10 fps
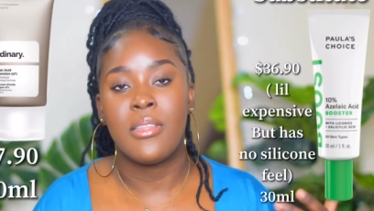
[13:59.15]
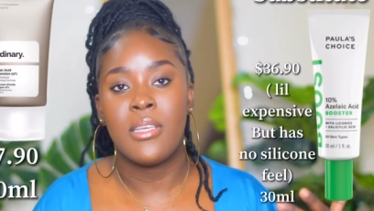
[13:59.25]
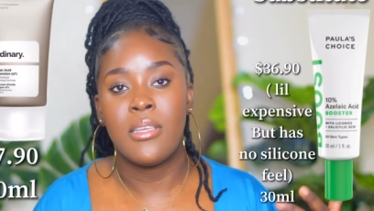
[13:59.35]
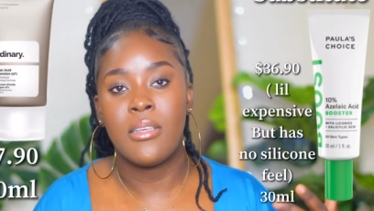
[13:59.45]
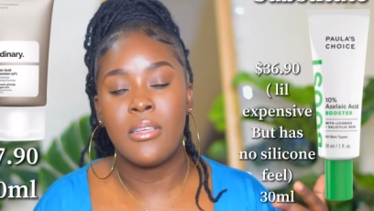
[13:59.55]

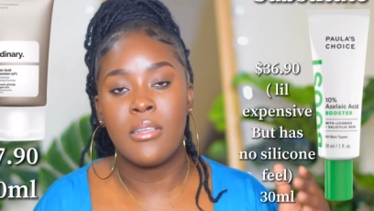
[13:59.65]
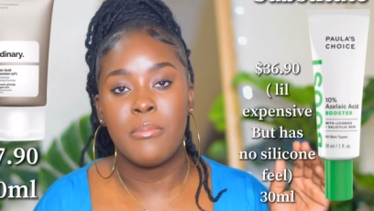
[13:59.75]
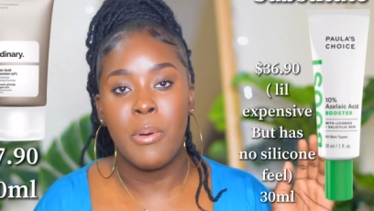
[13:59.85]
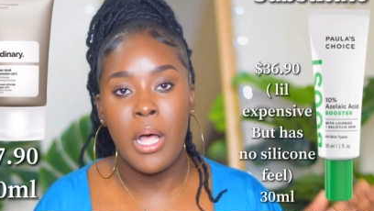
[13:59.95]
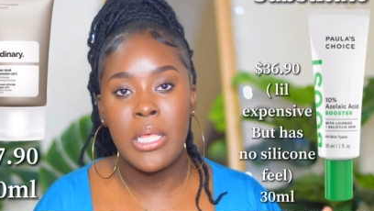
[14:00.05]

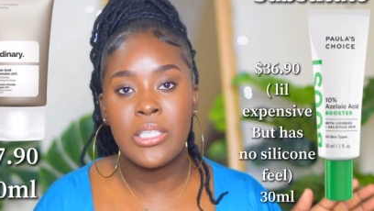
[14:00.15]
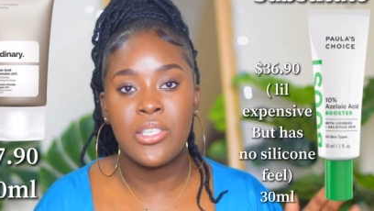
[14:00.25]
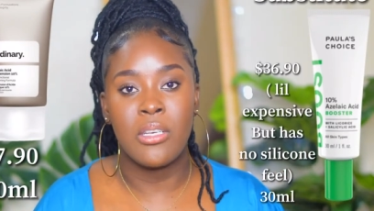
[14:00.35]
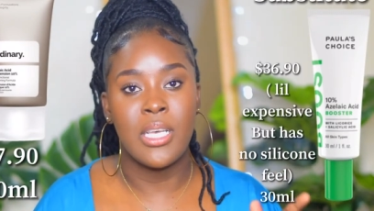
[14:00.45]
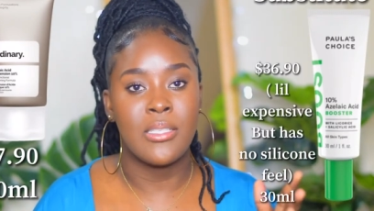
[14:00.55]
the
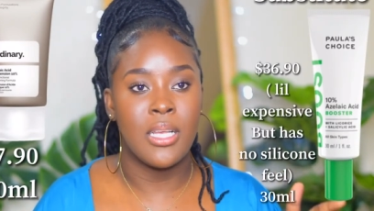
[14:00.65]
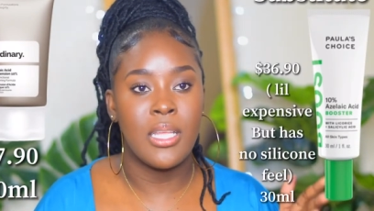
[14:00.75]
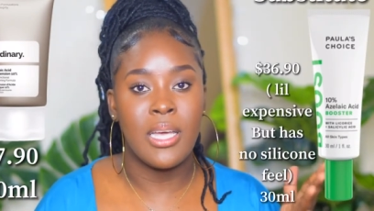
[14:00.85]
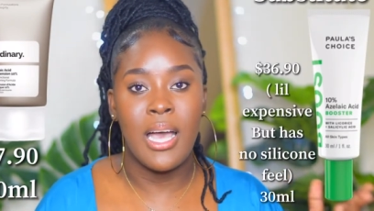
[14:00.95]
Paula's Choice azelaic